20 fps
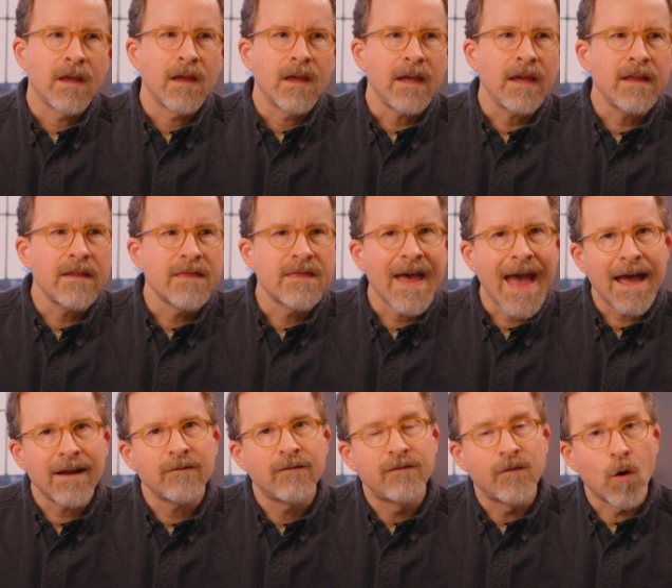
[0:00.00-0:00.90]
In
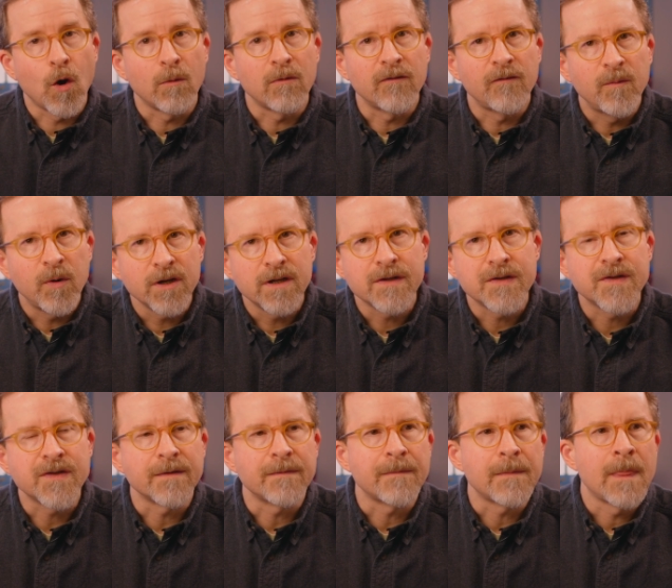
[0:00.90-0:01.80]
that form of
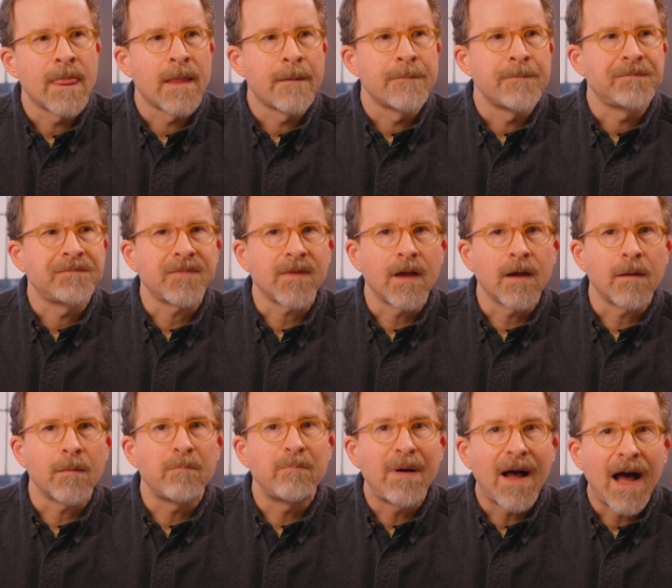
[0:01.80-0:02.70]
Buddhism, uh,
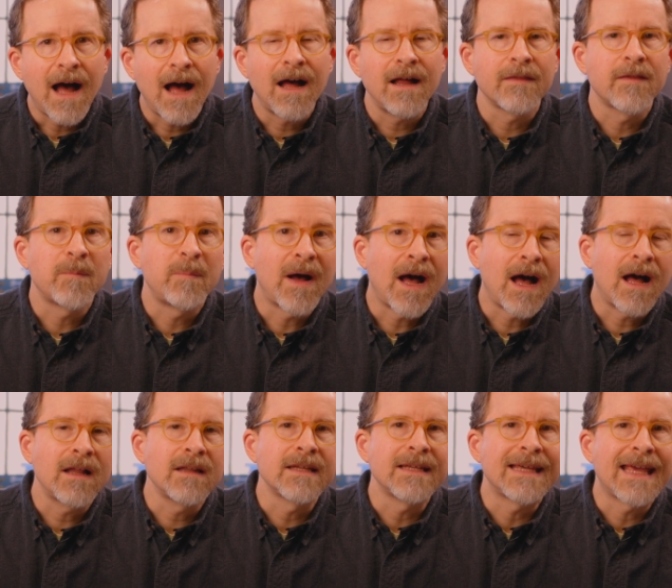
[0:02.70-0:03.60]
pa- the
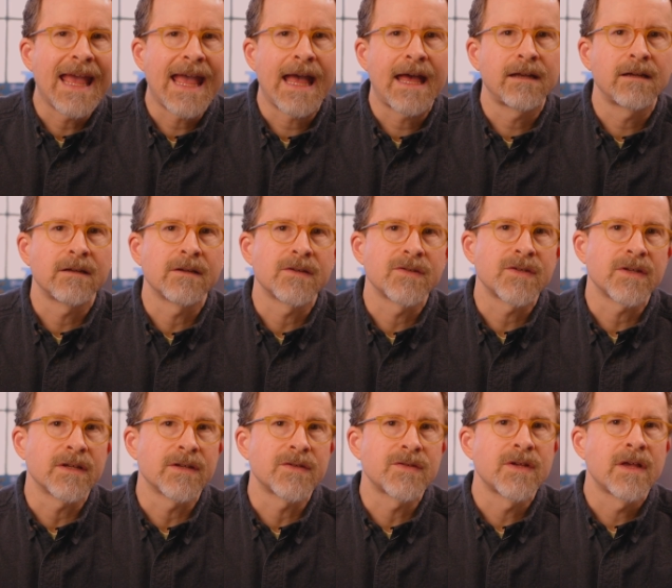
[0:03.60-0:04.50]
Pali Canon is,
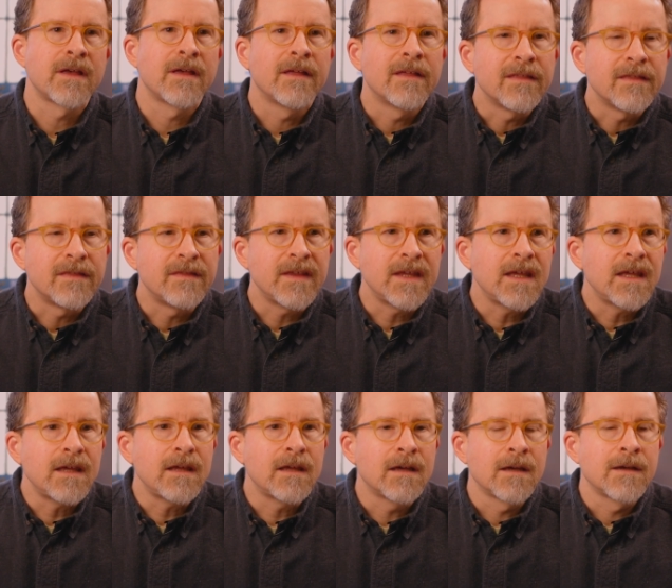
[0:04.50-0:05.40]
is
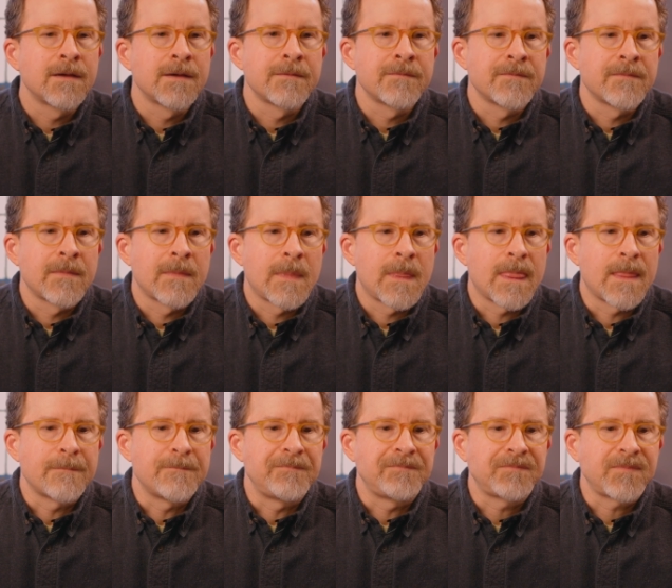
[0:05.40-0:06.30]
the
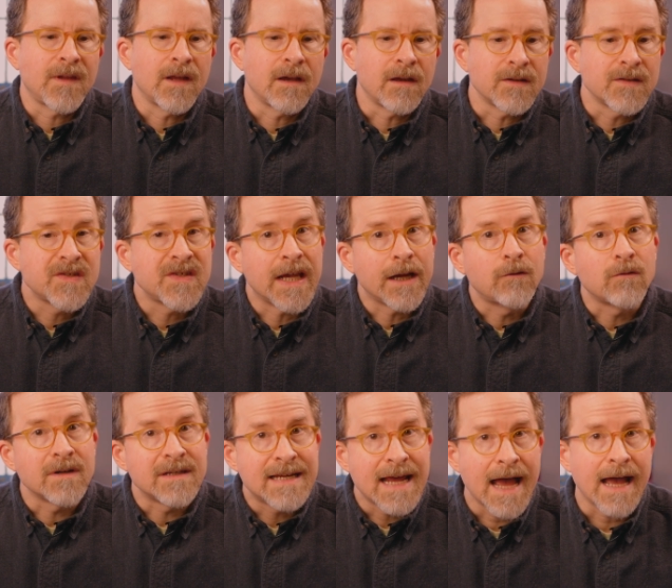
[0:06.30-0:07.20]
uh,
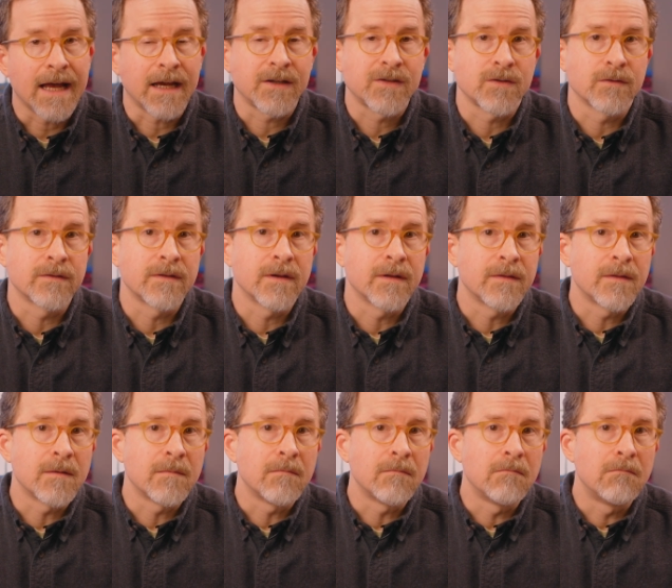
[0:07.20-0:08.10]
sacred text, or the,
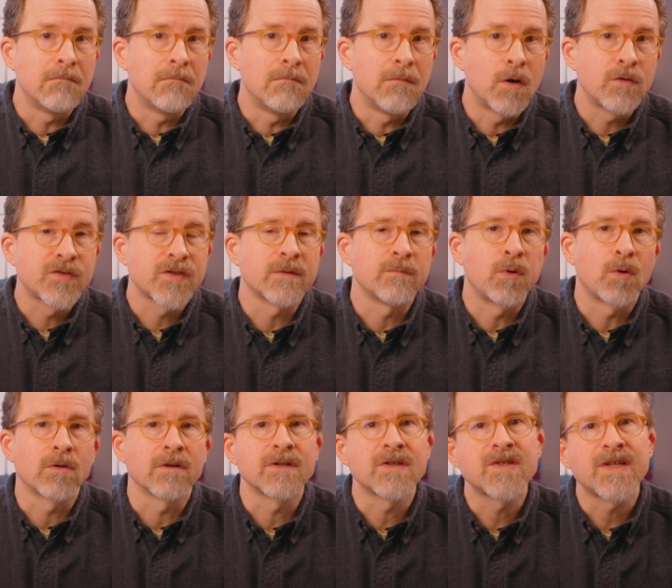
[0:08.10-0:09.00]
the most
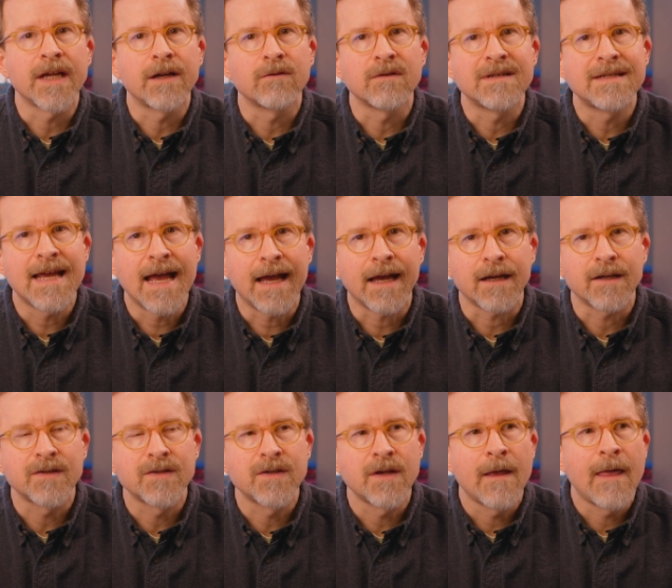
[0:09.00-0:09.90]
important sacred
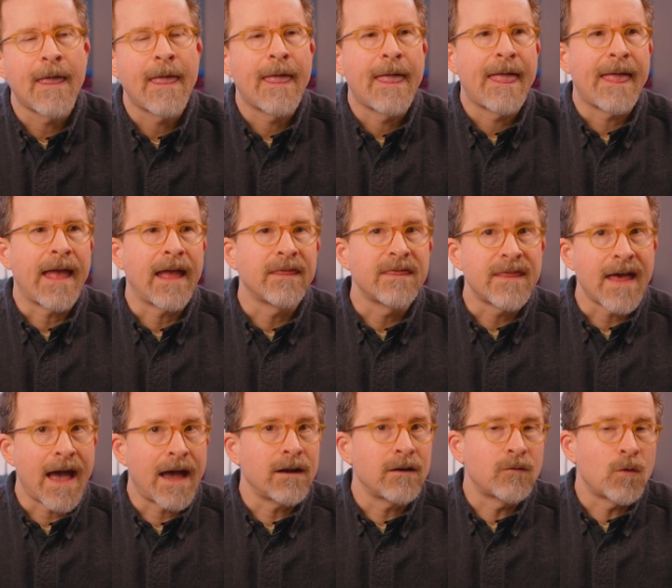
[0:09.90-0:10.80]
text. And
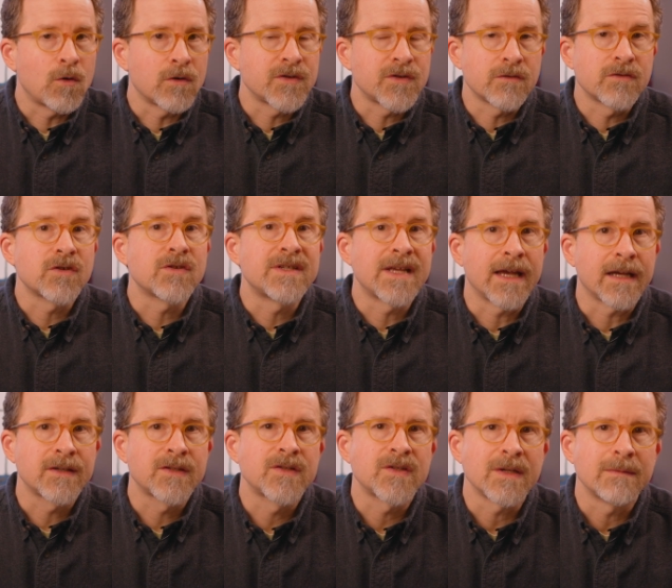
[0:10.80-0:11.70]
that, of course, those are
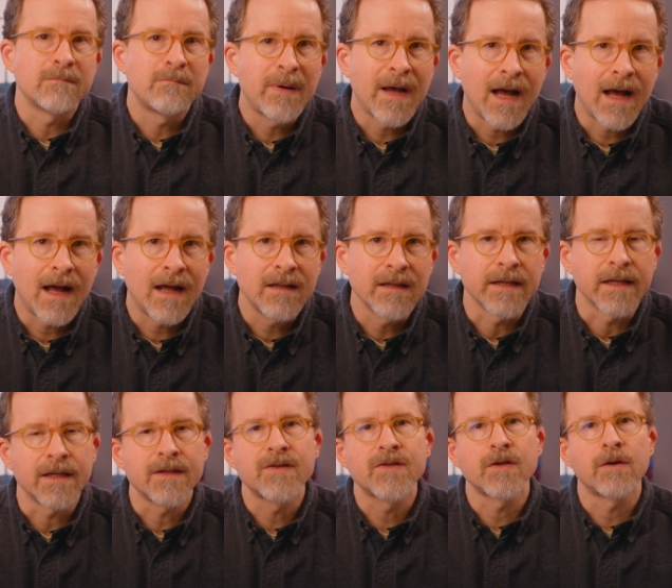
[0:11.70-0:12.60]
texts in
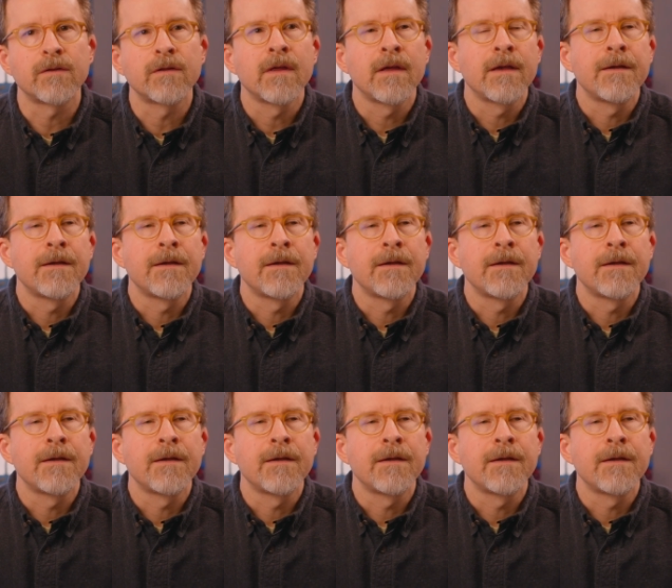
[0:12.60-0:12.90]
Pali. So